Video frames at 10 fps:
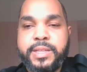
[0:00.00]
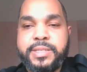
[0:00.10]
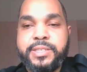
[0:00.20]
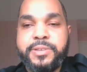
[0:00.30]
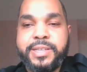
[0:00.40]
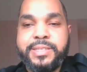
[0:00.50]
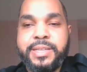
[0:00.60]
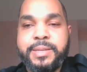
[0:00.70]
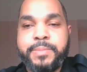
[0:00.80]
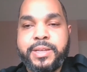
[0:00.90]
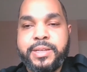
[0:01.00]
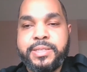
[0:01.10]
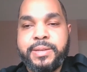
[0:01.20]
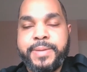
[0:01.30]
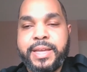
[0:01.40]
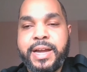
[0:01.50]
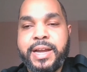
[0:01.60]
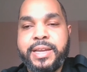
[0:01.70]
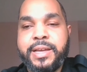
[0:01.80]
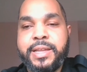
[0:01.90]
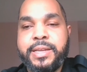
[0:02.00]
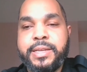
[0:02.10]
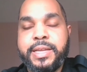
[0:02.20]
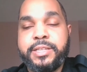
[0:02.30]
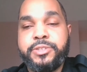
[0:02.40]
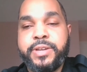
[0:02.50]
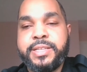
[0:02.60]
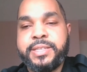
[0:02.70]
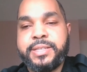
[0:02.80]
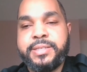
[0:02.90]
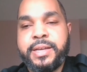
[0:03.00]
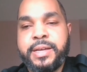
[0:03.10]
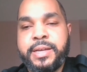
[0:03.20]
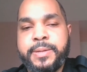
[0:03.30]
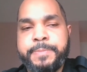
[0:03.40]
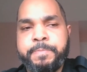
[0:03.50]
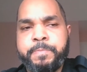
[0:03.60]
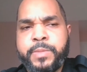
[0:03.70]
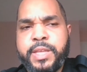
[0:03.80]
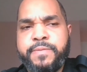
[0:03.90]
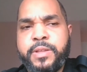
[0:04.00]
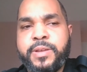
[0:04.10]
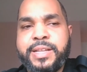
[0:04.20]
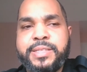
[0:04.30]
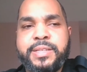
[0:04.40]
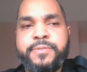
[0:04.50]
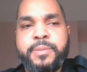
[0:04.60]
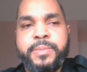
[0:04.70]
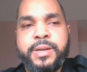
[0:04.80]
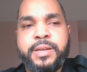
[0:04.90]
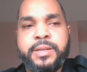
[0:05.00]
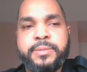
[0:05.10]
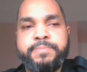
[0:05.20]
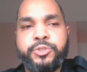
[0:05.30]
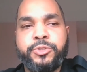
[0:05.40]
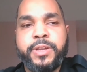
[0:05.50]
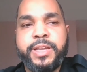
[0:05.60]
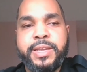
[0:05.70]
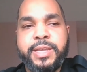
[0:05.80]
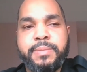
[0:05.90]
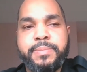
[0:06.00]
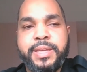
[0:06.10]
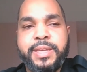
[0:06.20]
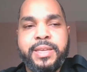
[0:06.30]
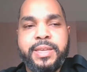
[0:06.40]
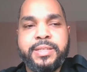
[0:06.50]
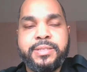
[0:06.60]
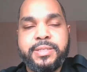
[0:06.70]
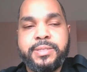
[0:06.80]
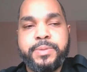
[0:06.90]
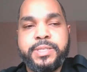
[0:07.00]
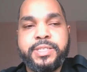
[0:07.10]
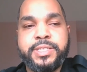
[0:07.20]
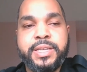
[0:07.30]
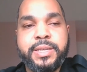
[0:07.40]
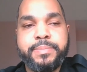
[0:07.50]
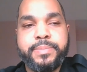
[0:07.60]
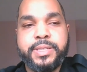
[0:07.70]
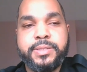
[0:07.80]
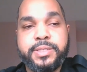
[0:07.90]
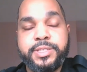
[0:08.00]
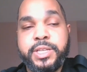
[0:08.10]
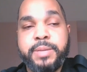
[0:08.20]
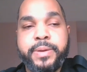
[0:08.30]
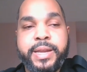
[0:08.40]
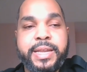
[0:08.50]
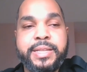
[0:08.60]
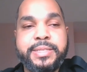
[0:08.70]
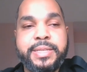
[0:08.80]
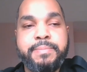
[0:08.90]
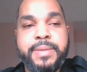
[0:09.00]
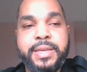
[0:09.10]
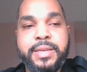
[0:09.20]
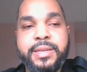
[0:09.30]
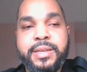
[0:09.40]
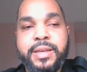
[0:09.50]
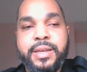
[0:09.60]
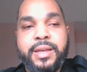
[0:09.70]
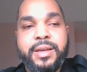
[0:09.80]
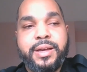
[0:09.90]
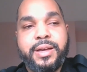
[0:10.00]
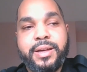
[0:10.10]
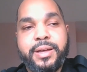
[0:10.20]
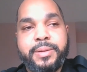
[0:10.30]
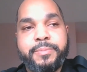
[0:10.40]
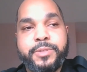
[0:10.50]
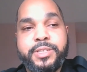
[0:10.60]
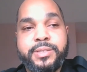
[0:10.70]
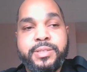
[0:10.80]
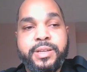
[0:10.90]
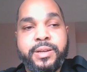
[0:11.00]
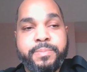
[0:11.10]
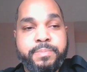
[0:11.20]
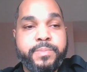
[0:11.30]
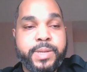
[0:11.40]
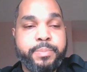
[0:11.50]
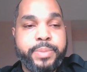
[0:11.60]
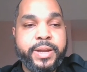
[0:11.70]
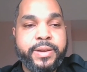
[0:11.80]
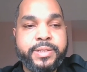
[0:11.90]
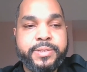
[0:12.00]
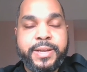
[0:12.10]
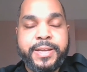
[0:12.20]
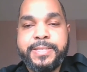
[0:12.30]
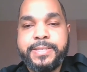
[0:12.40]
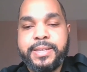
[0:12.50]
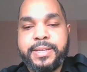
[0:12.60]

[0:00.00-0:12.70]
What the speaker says: it's interesting because, I mean, Guardian, it trades at a, you look at it from a trailing P, it's pretty cheap. It's cheaper than NTD, which is their parent, right?